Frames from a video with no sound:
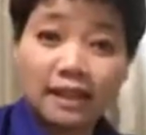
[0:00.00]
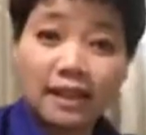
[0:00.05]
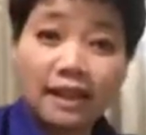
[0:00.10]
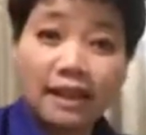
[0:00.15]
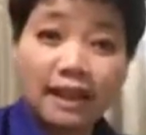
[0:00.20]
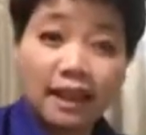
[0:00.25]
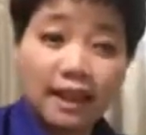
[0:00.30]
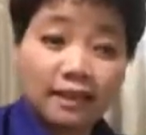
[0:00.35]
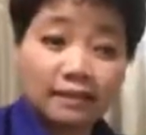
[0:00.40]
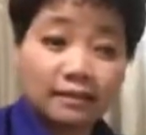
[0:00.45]

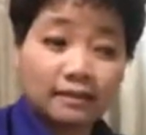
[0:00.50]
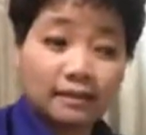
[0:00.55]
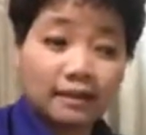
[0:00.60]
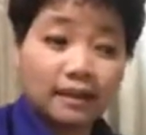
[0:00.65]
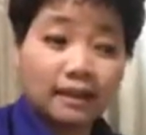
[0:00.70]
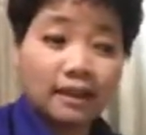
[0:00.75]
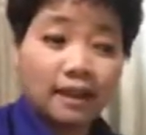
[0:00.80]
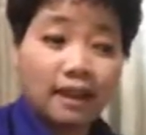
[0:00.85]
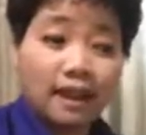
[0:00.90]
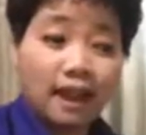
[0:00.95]
and
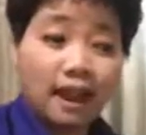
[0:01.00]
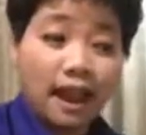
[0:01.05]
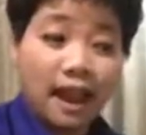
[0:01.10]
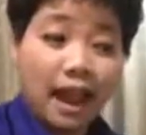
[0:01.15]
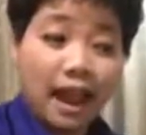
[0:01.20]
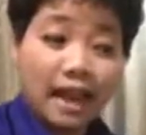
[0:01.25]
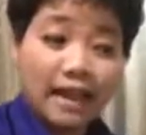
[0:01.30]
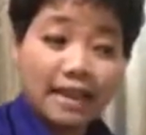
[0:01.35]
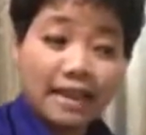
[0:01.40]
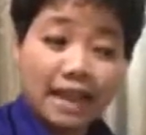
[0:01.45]

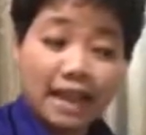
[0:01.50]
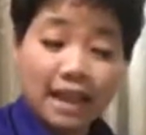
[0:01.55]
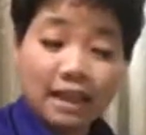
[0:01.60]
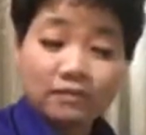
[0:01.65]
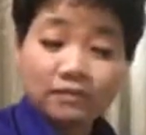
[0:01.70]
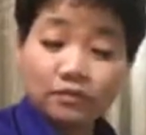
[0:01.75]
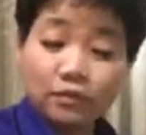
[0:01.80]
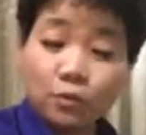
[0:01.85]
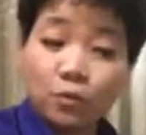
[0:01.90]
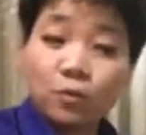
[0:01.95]
I
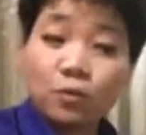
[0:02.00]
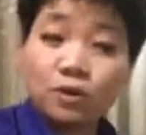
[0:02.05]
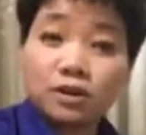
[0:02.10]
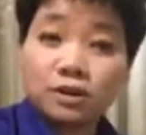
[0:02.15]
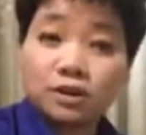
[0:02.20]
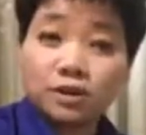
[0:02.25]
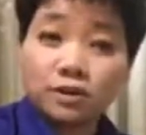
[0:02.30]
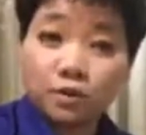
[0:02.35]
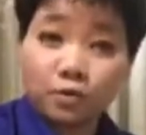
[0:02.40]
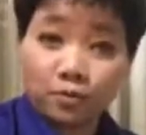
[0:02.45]
have the
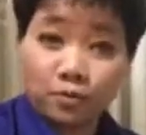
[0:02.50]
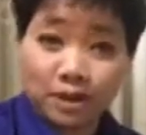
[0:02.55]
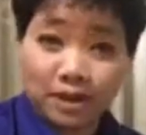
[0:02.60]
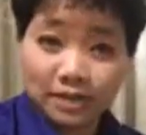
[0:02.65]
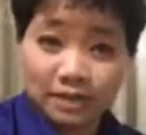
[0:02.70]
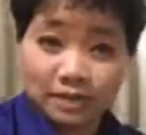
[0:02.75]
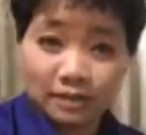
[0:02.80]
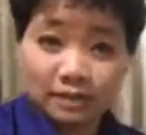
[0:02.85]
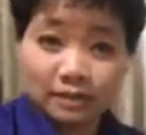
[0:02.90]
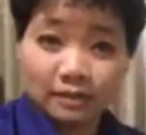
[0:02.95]
work
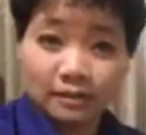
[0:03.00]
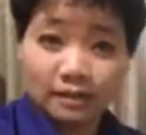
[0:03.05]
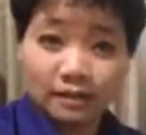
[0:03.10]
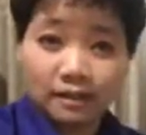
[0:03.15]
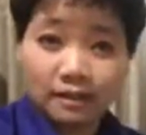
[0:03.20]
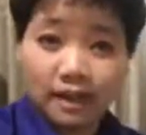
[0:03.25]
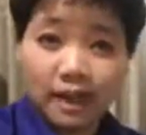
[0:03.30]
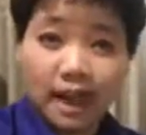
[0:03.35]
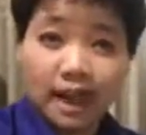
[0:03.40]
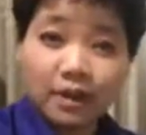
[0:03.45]
already.
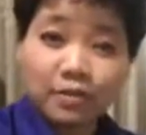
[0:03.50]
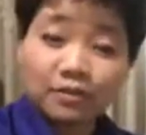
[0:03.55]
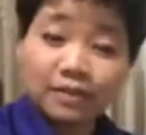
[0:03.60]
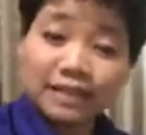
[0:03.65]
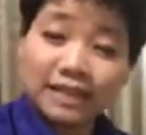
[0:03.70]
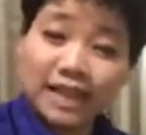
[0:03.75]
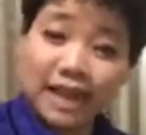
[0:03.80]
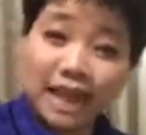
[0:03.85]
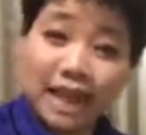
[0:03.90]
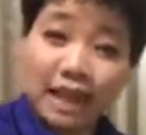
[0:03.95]
I already
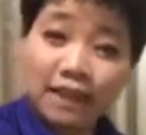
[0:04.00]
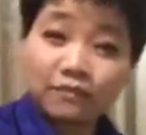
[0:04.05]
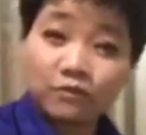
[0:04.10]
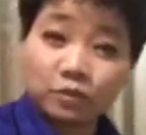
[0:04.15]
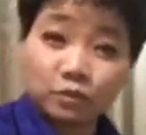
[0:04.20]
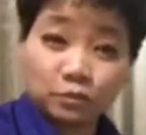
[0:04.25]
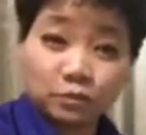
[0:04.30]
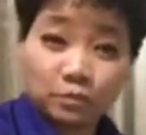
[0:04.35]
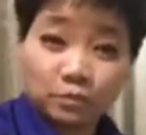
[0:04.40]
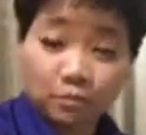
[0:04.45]
have
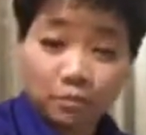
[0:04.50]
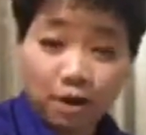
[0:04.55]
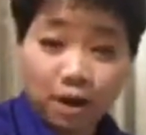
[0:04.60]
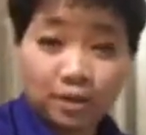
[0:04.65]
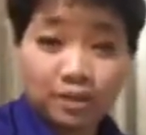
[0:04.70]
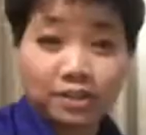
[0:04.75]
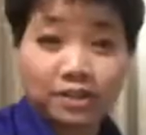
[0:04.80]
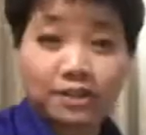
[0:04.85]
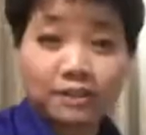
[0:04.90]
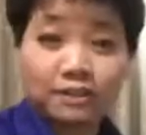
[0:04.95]
those
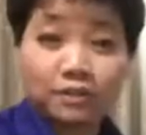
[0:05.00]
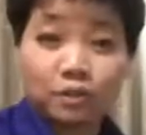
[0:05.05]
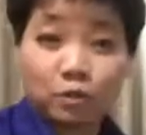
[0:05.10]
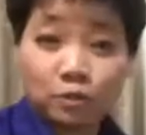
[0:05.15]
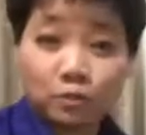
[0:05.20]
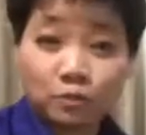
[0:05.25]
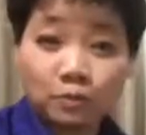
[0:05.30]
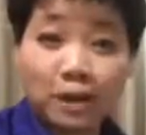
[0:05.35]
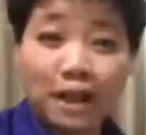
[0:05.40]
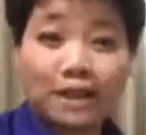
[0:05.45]
projects,
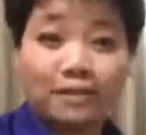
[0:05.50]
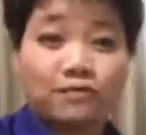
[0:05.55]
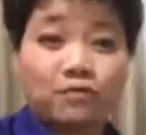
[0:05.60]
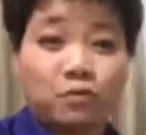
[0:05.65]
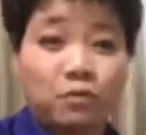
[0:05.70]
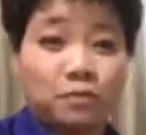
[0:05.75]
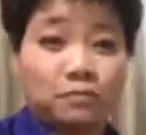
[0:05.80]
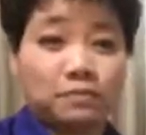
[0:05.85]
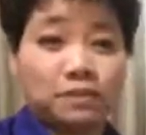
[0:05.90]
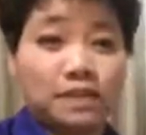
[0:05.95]
those
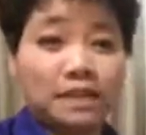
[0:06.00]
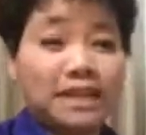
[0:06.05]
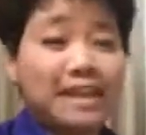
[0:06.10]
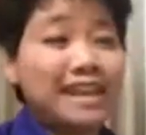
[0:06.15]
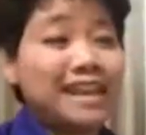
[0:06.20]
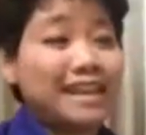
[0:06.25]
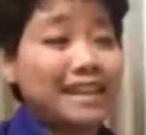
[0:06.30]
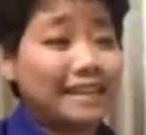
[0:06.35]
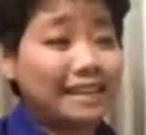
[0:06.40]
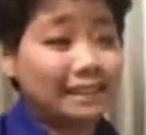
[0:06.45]
platforms,
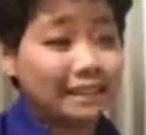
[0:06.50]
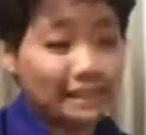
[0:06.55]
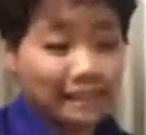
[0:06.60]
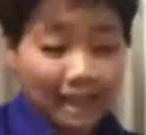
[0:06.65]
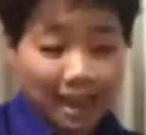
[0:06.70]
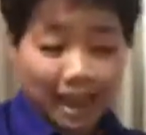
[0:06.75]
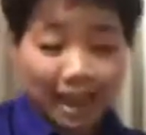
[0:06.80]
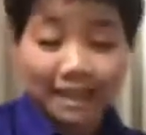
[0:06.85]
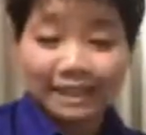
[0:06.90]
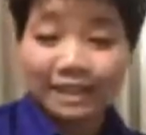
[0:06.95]
and
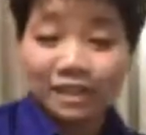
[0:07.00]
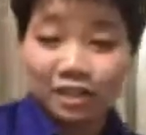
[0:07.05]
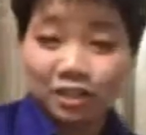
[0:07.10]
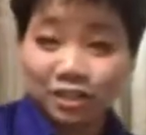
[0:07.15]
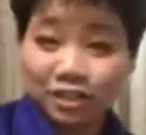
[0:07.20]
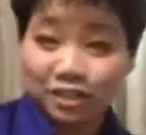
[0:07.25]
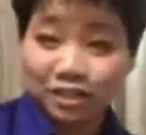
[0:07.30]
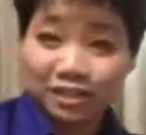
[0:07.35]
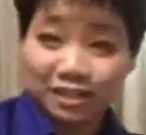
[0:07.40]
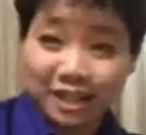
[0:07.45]
I can
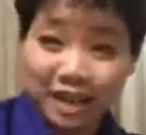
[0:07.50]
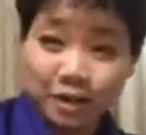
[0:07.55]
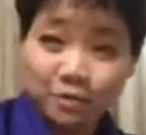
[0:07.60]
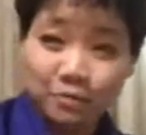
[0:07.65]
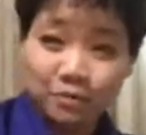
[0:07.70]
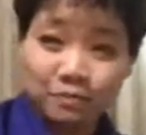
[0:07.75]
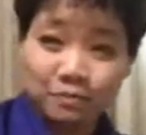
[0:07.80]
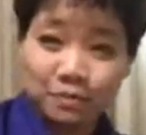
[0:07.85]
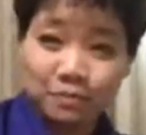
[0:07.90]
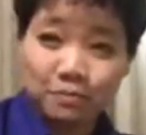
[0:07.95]
just connect
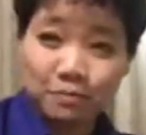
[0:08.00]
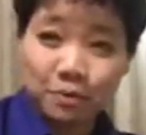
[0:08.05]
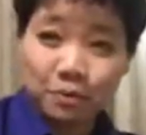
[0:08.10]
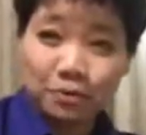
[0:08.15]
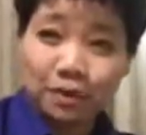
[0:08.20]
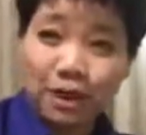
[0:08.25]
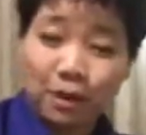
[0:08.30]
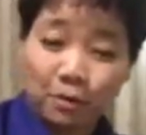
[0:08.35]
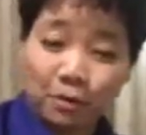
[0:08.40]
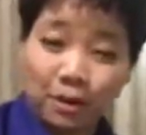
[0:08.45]
with people
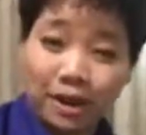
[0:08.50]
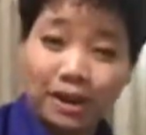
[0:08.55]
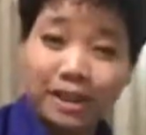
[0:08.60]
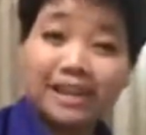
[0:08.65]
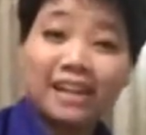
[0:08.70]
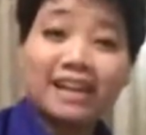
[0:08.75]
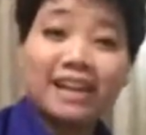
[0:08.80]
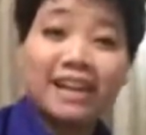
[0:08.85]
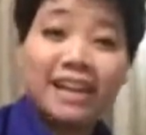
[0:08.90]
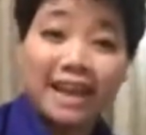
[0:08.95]
that way,
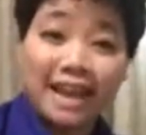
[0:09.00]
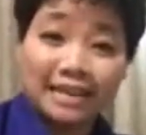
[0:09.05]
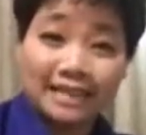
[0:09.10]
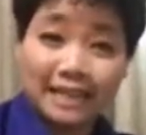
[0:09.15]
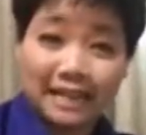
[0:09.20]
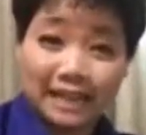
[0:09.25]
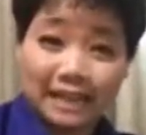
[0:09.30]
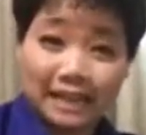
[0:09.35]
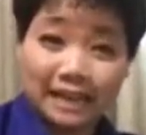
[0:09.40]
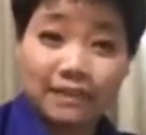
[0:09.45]
and I
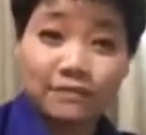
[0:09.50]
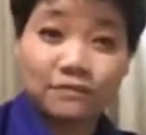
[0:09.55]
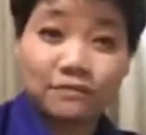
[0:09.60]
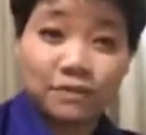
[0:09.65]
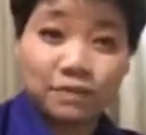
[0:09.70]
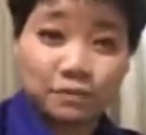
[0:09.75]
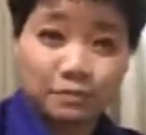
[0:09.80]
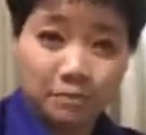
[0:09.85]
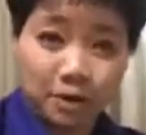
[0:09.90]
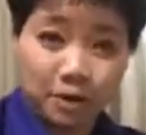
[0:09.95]

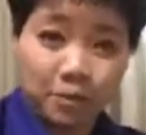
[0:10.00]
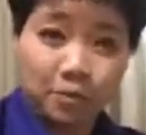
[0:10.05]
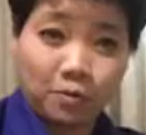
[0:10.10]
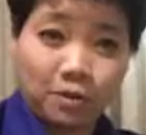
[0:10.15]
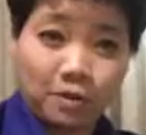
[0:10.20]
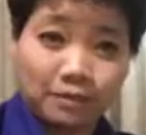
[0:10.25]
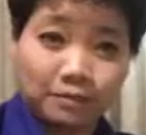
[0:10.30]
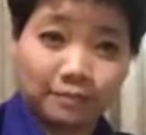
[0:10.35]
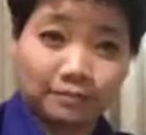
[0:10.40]
leverage my work.